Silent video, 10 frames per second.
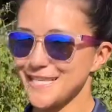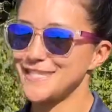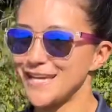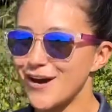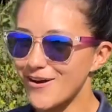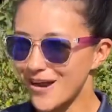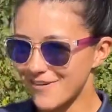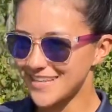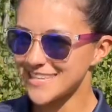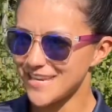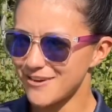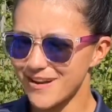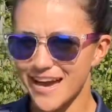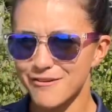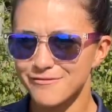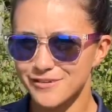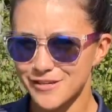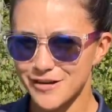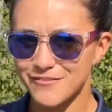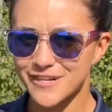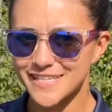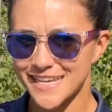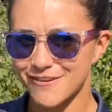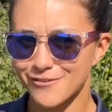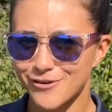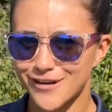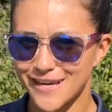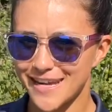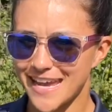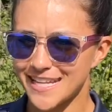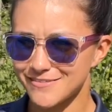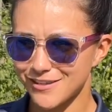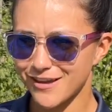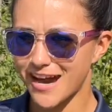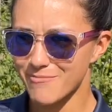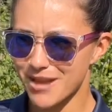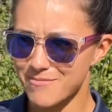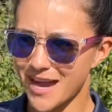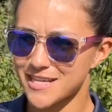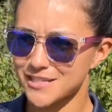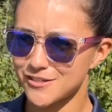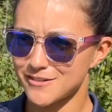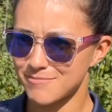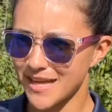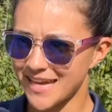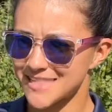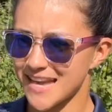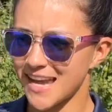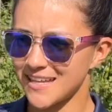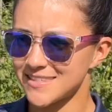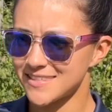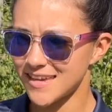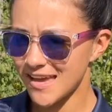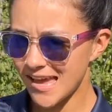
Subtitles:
So I went to University of Florida in Gainesville, and got my bachelor's in plant science.